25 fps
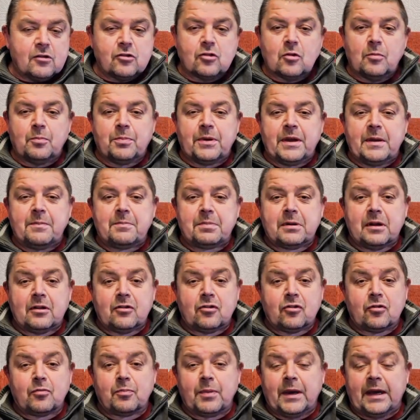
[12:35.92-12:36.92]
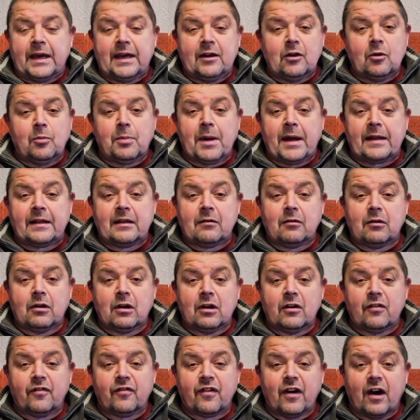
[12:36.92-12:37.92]
Some people are just picking up
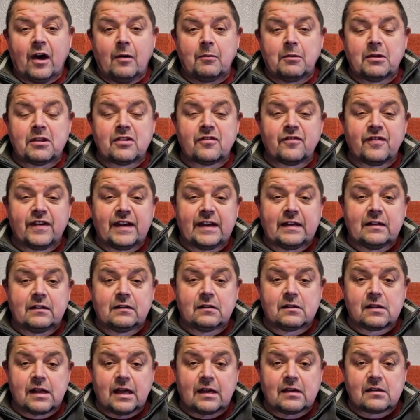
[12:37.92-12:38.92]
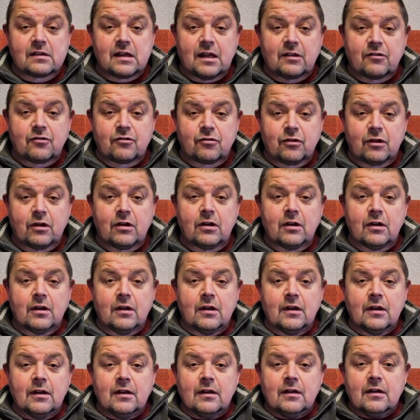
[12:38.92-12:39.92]
anywhere, Firmus, Fields, etc.,
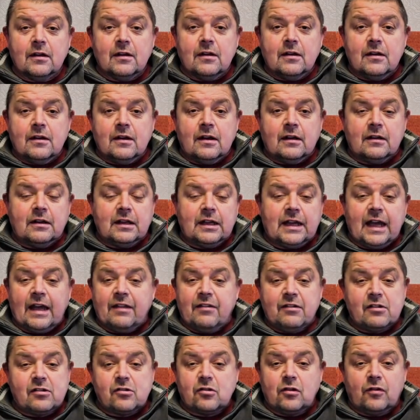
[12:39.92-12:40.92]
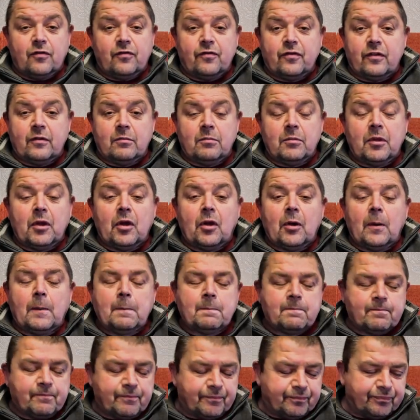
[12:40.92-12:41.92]
and they get the stuff from there.
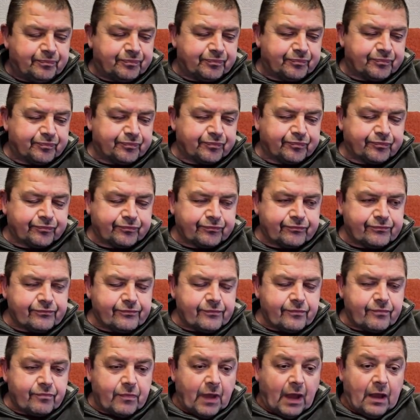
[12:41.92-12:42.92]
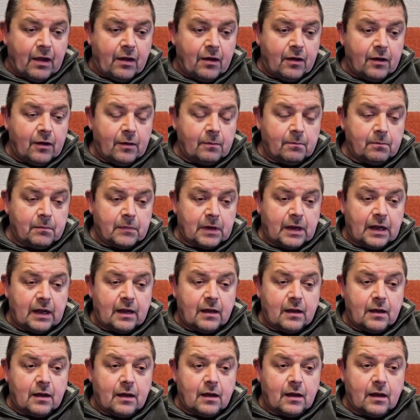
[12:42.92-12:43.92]

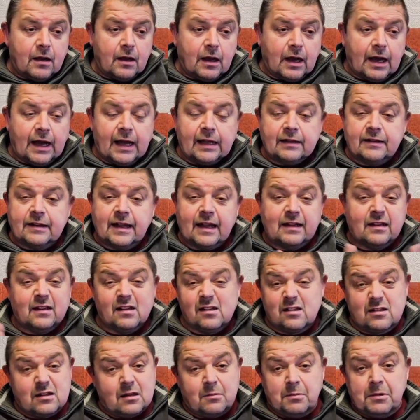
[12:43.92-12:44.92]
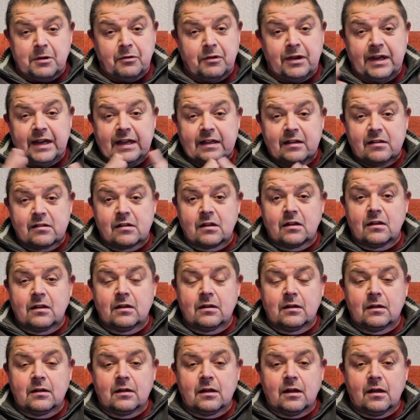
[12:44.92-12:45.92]
And then there's the marinas
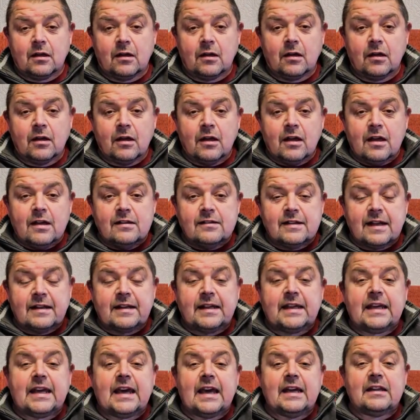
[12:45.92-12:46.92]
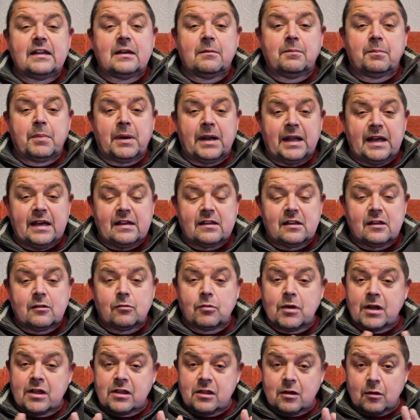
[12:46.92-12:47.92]
and dedicated
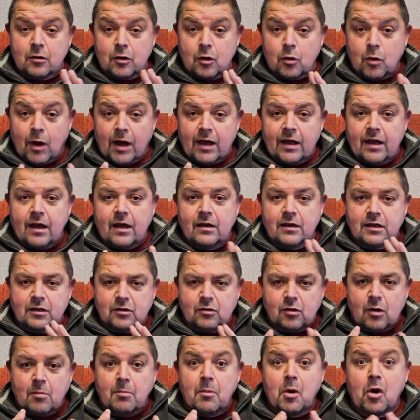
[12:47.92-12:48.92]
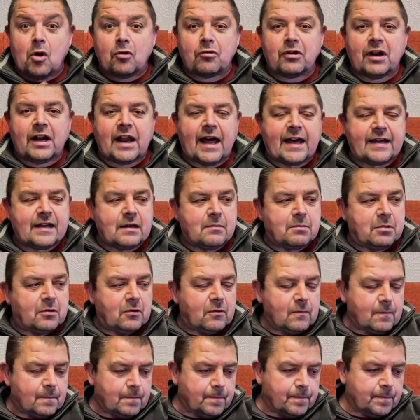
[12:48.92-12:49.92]
places which are quite, you know, are more
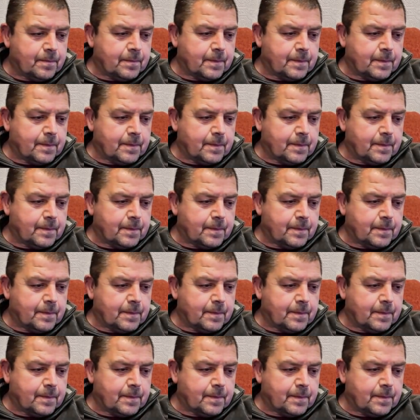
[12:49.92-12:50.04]
reliable.